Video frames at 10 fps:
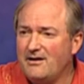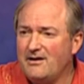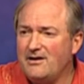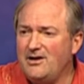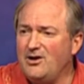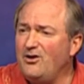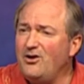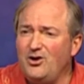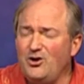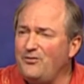You'll,
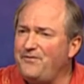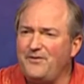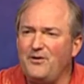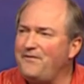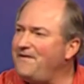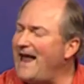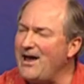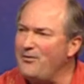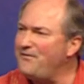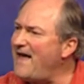you'll, you'll fly
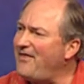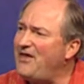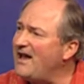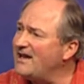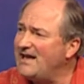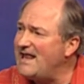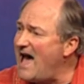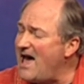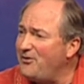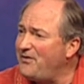off that thing and get
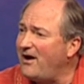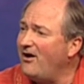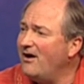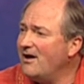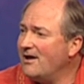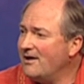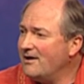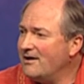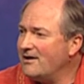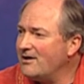out of there.
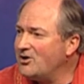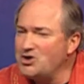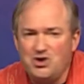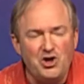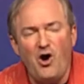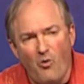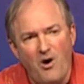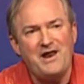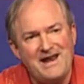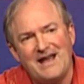Because you don't
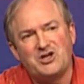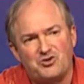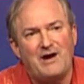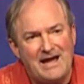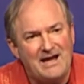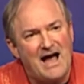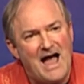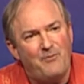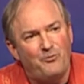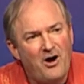want an untrained
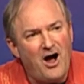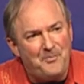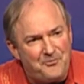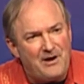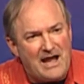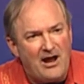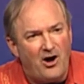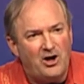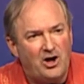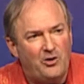guy operating
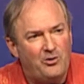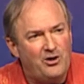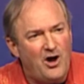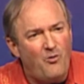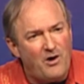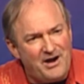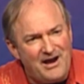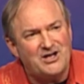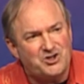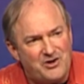on you. You don't want
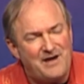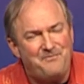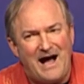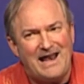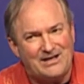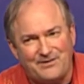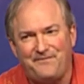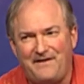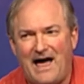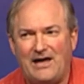an untrained pilot to
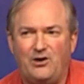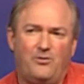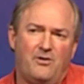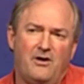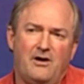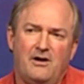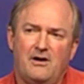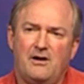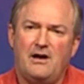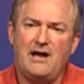fly you.
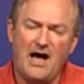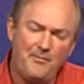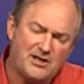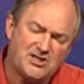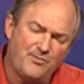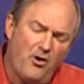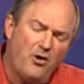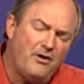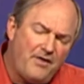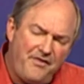And how much more
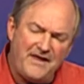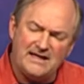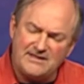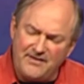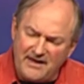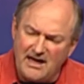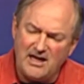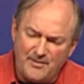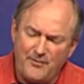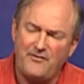in the things of the
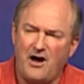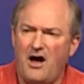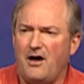kingdom of God?